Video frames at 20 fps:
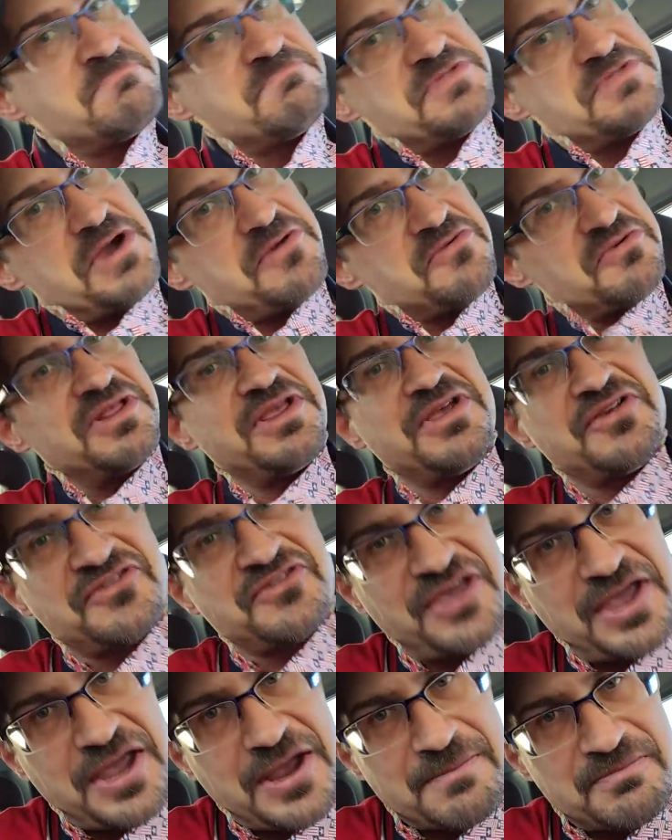Not really a
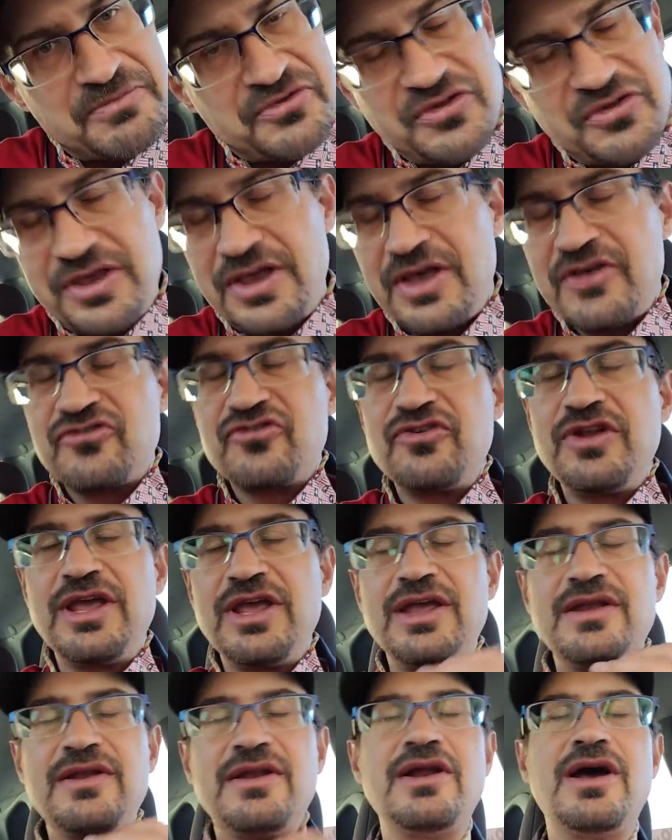scam. See,
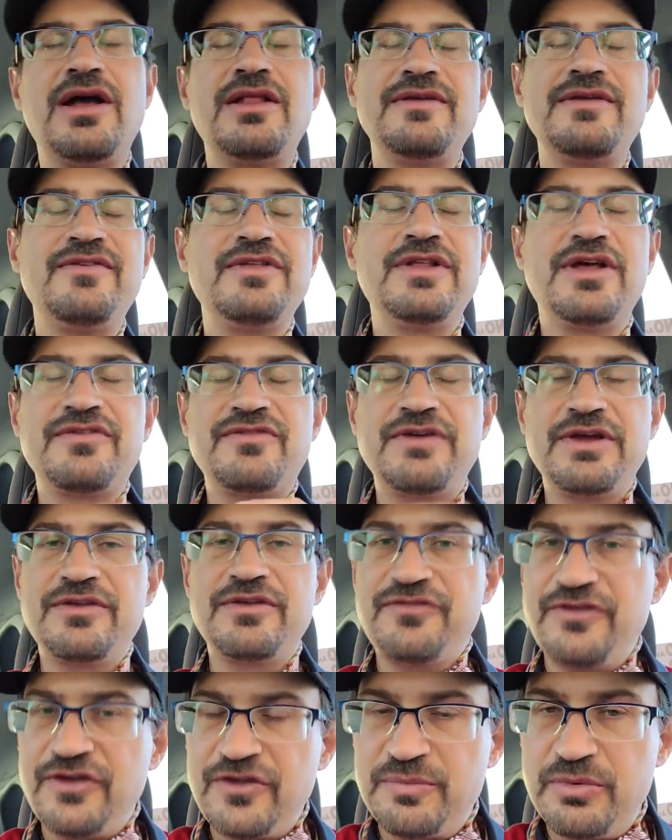yesterday in the Not Leaving Las
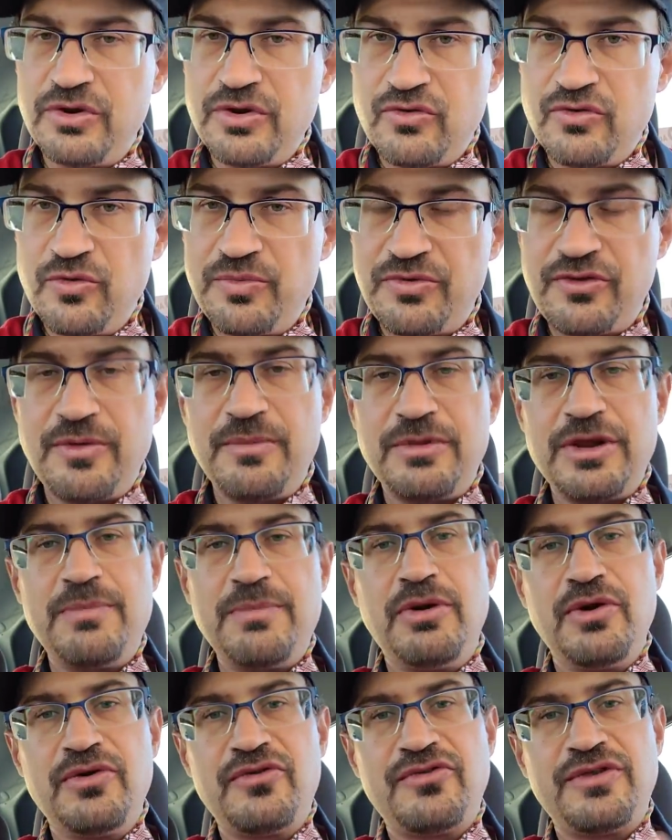Vegas Facebook group, somebody
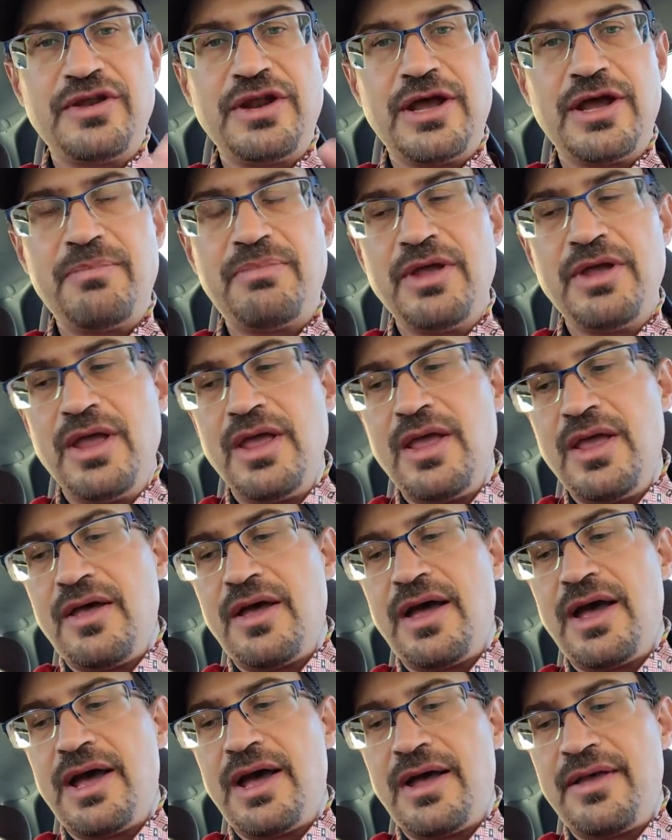posted up
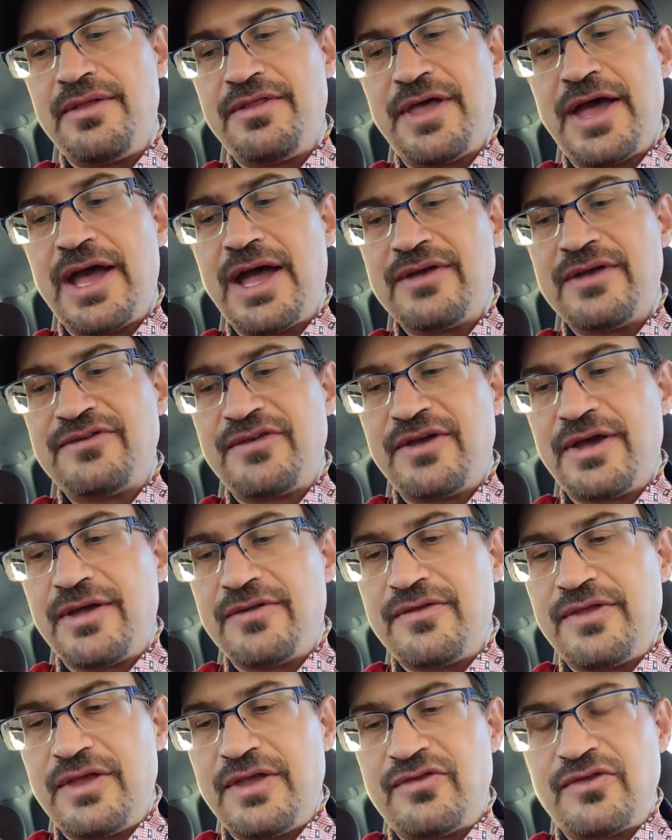uh, that
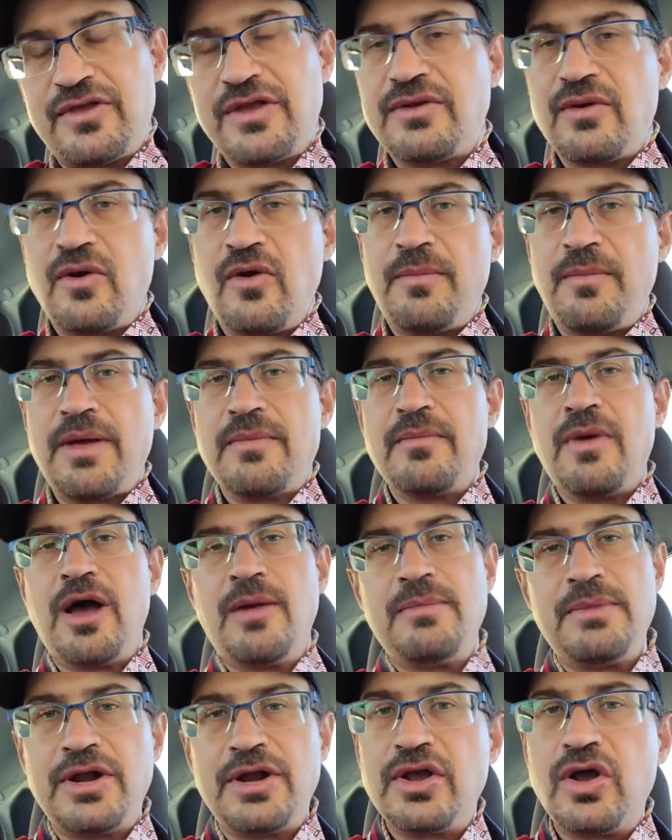uh, they said, oh, my
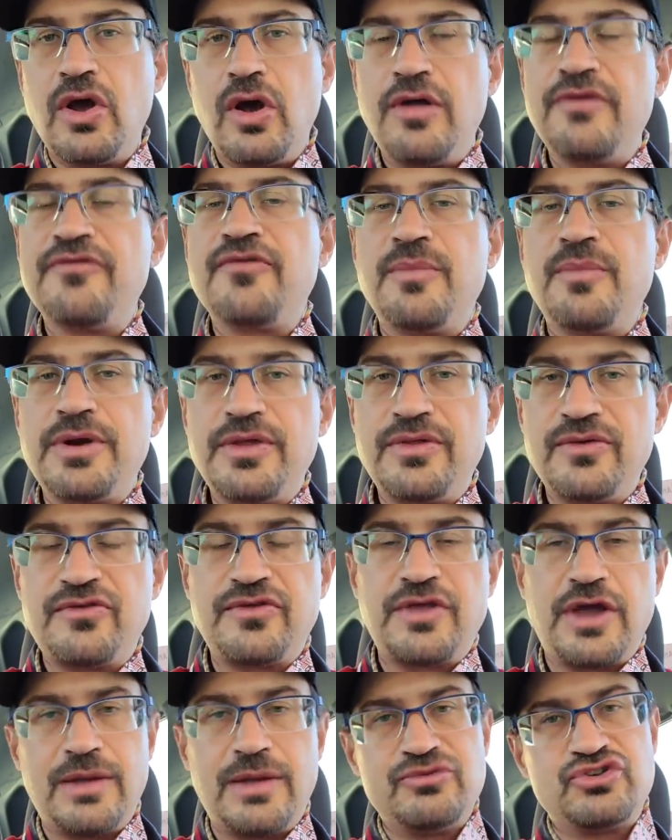mom got a call from one of those
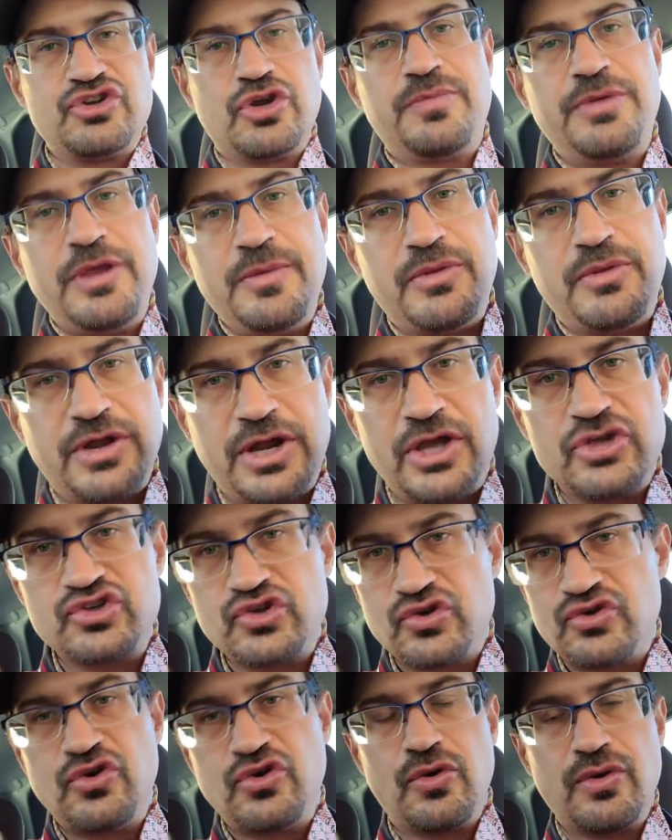timeshare people, and I
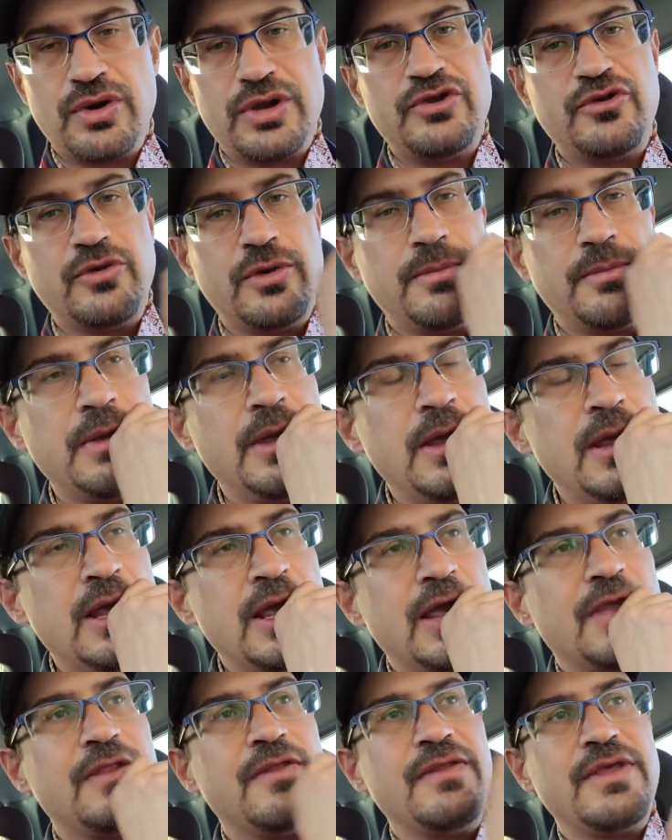sure tore into them.
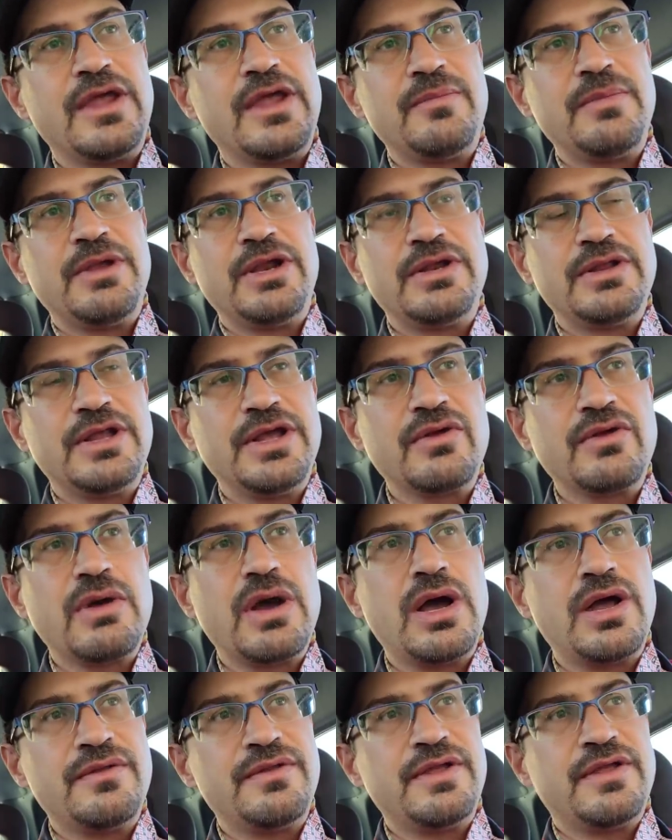And then they admitted later
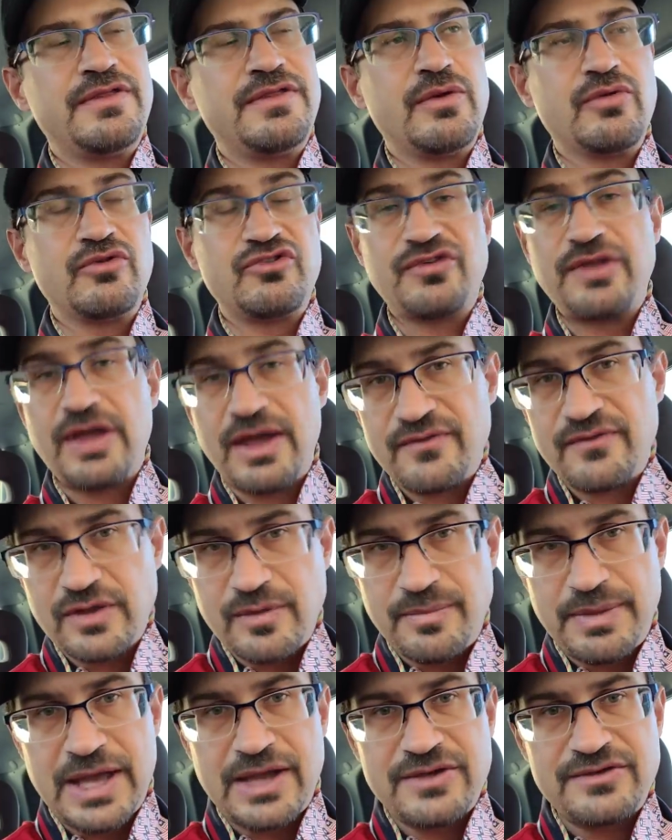on that they were just having
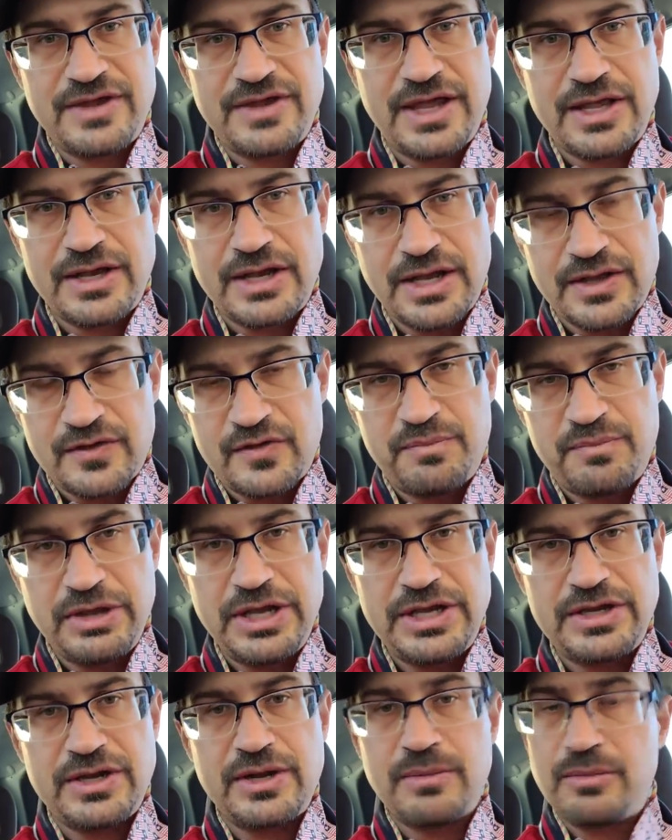a bad day, and I
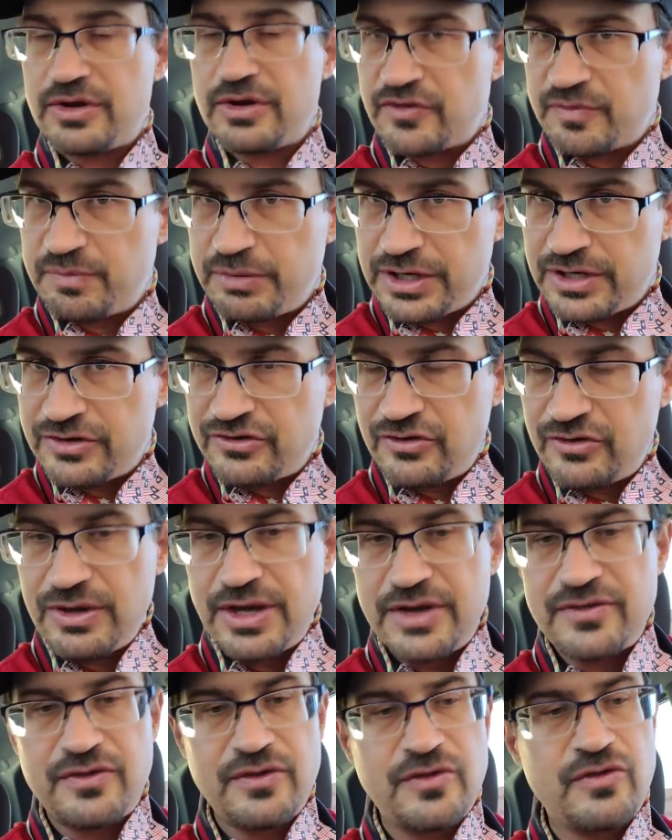explained it. I'm going to explain it to you
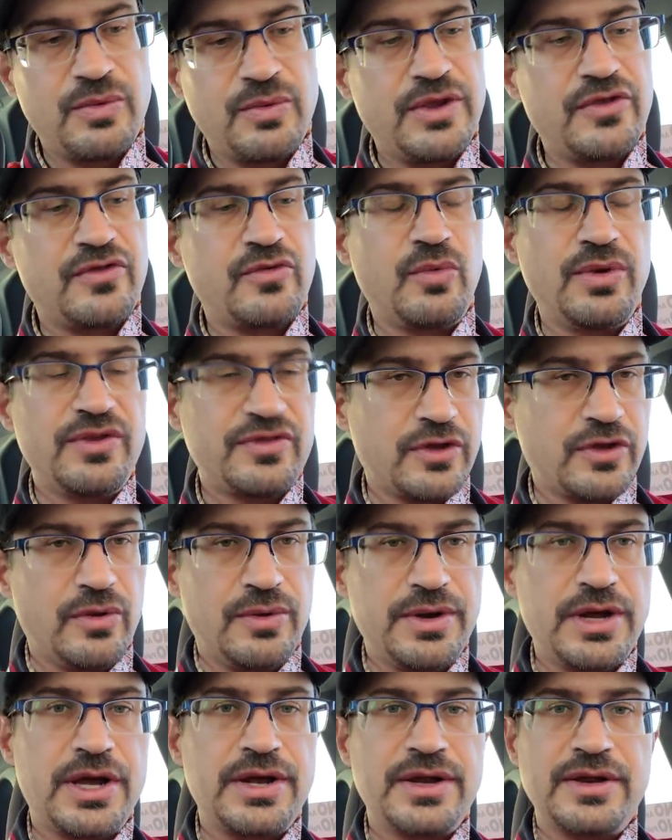guys this way. So what's
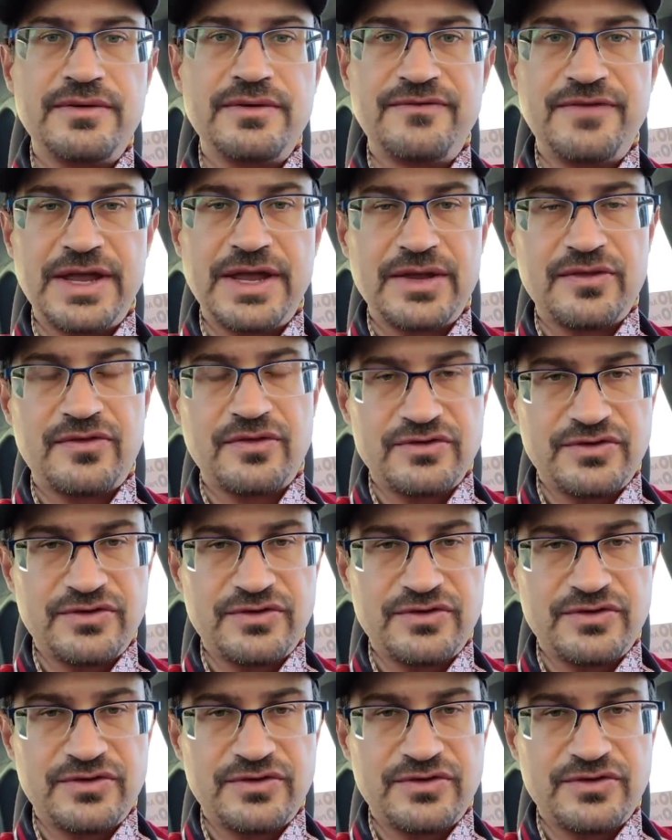going on in Vegas